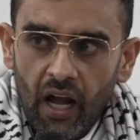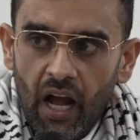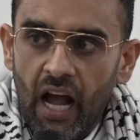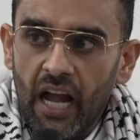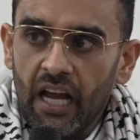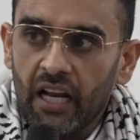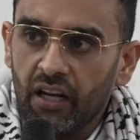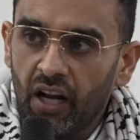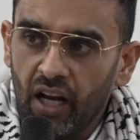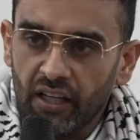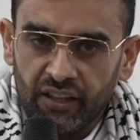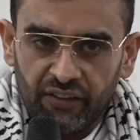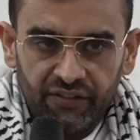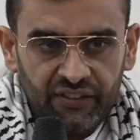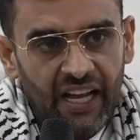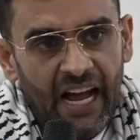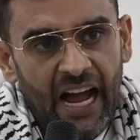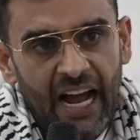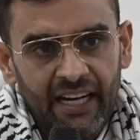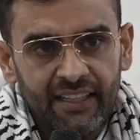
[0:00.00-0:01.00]
a lot of
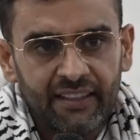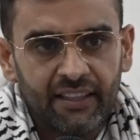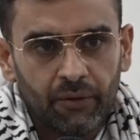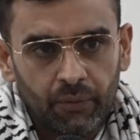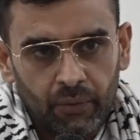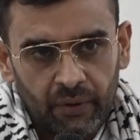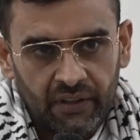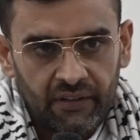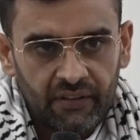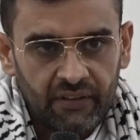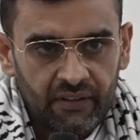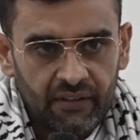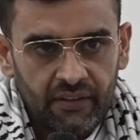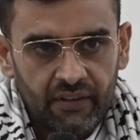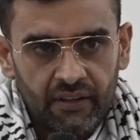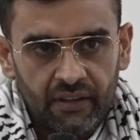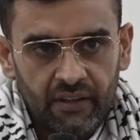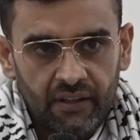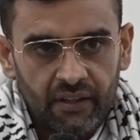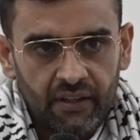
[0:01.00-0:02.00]
the activists,
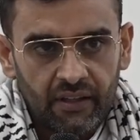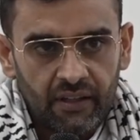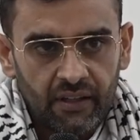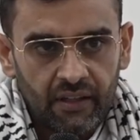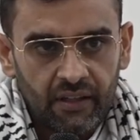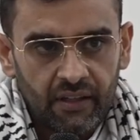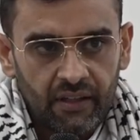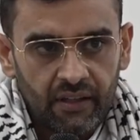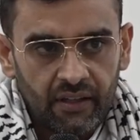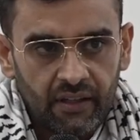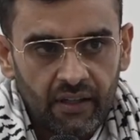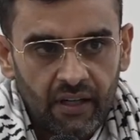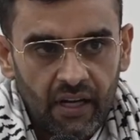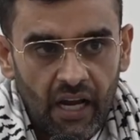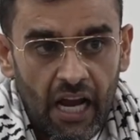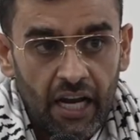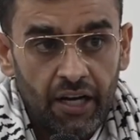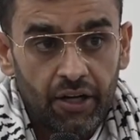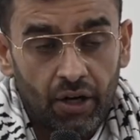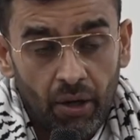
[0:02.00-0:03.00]

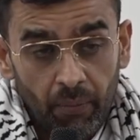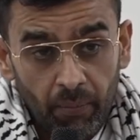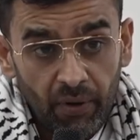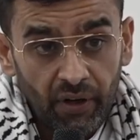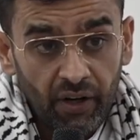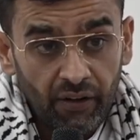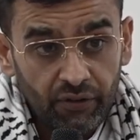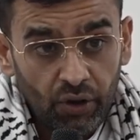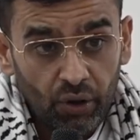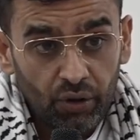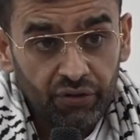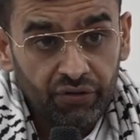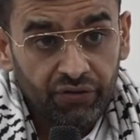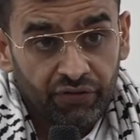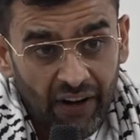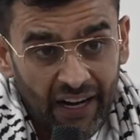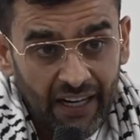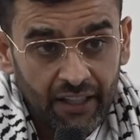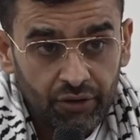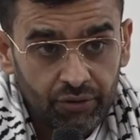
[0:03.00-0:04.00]
a number of those
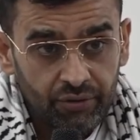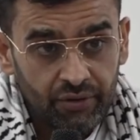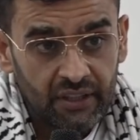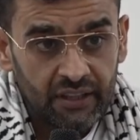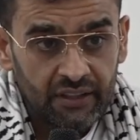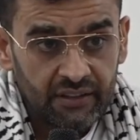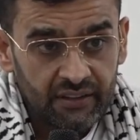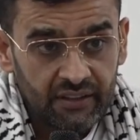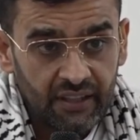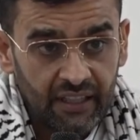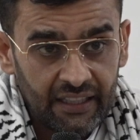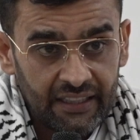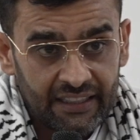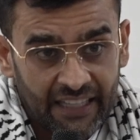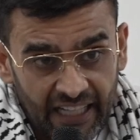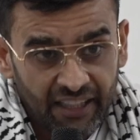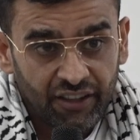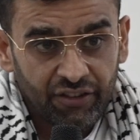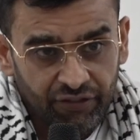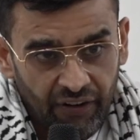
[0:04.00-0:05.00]
factories,
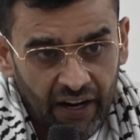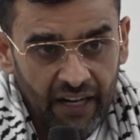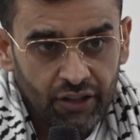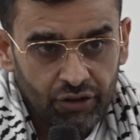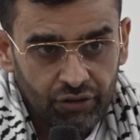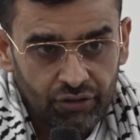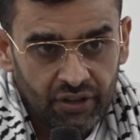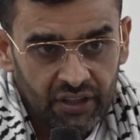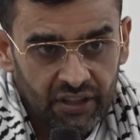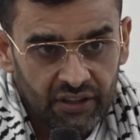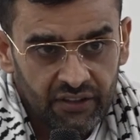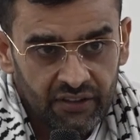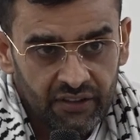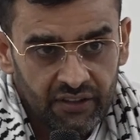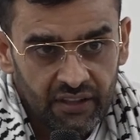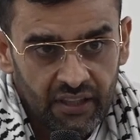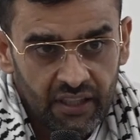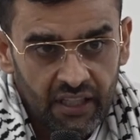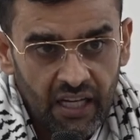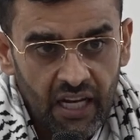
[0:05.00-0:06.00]
death factories,
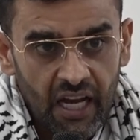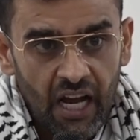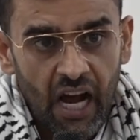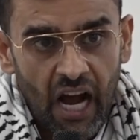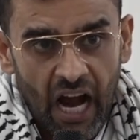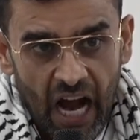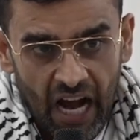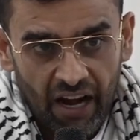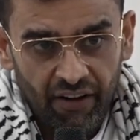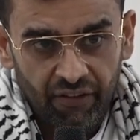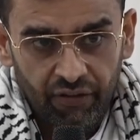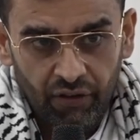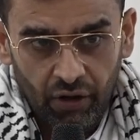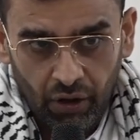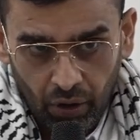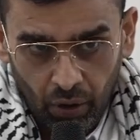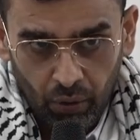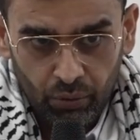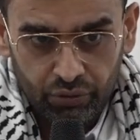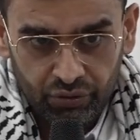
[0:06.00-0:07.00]
have
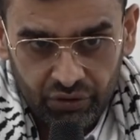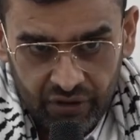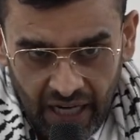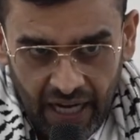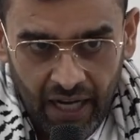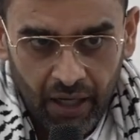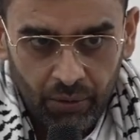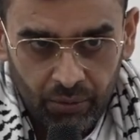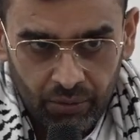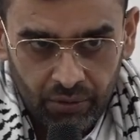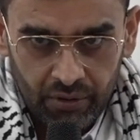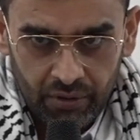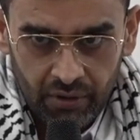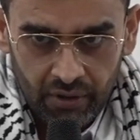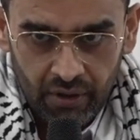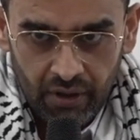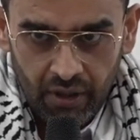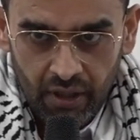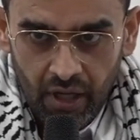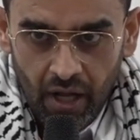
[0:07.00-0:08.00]
closed down.
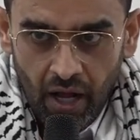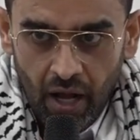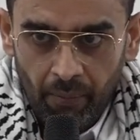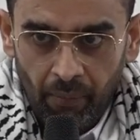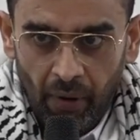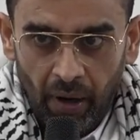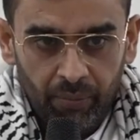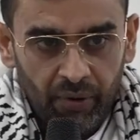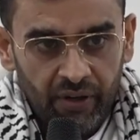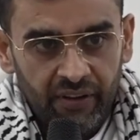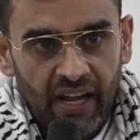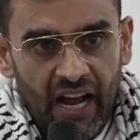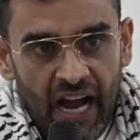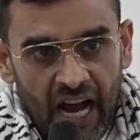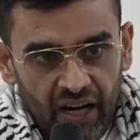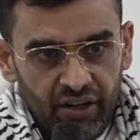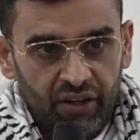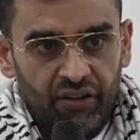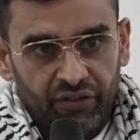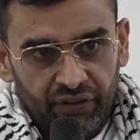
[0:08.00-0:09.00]
My brother
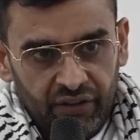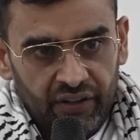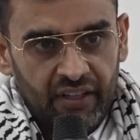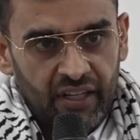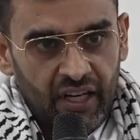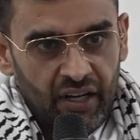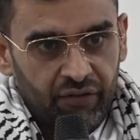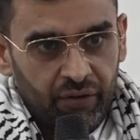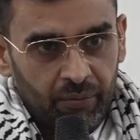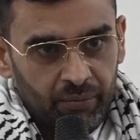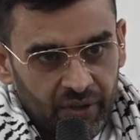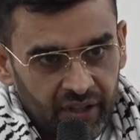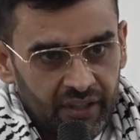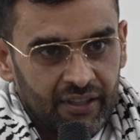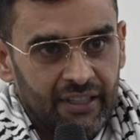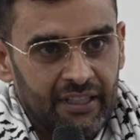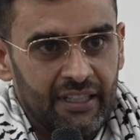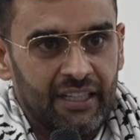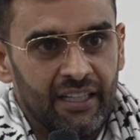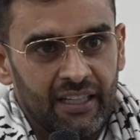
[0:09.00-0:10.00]
Arif is here from
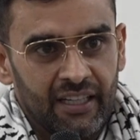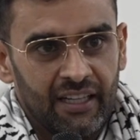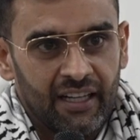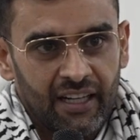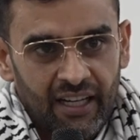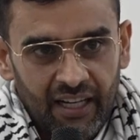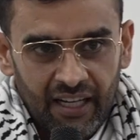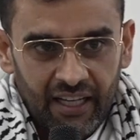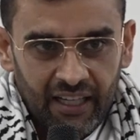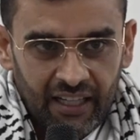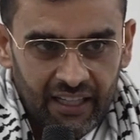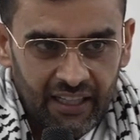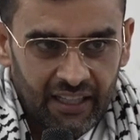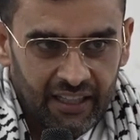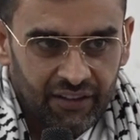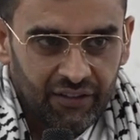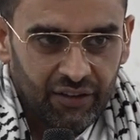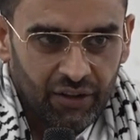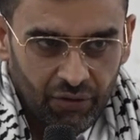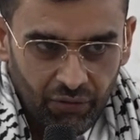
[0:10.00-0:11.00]
Dudley. He
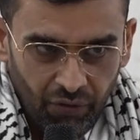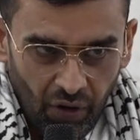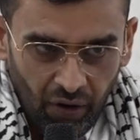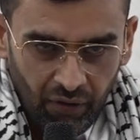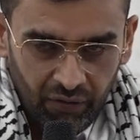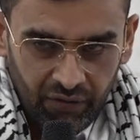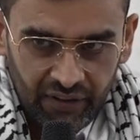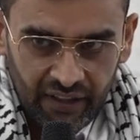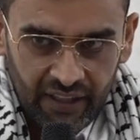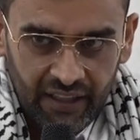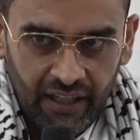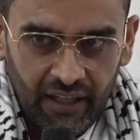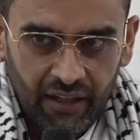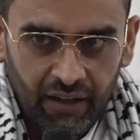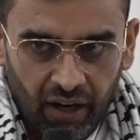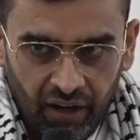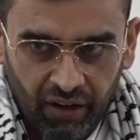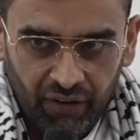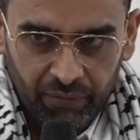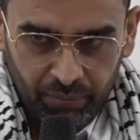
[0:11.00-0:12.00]
is involved in a
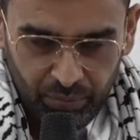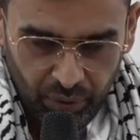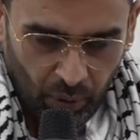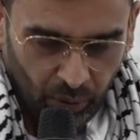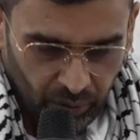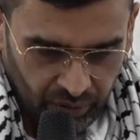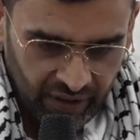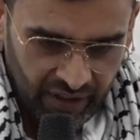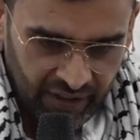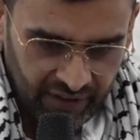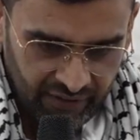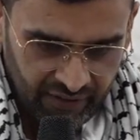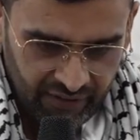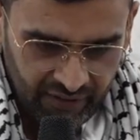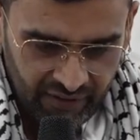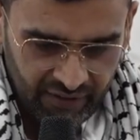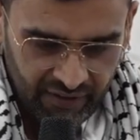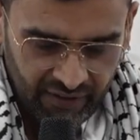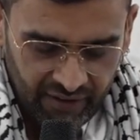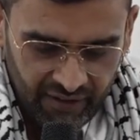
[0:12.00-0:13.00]
lot of
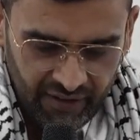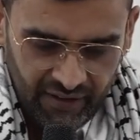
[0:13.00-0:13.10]
protests.